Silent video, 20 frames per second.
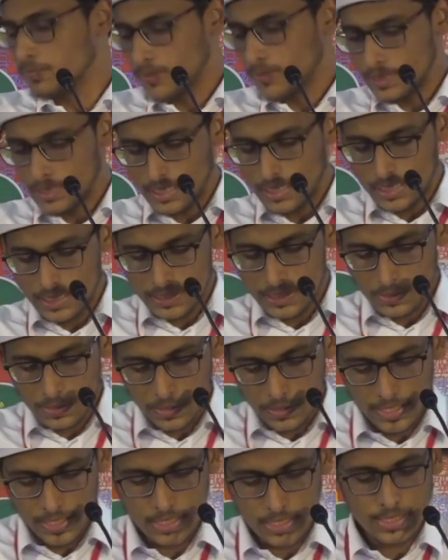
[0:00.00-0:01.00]
There is no
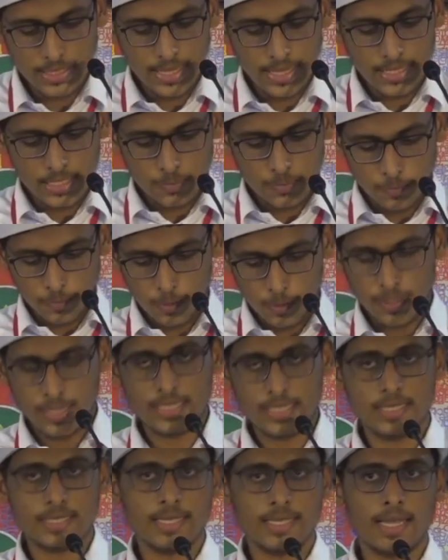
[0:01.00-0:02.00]
any chance for
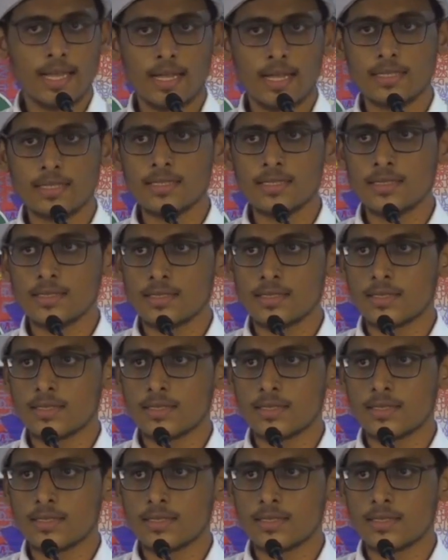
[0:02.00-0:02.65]
ijtihad.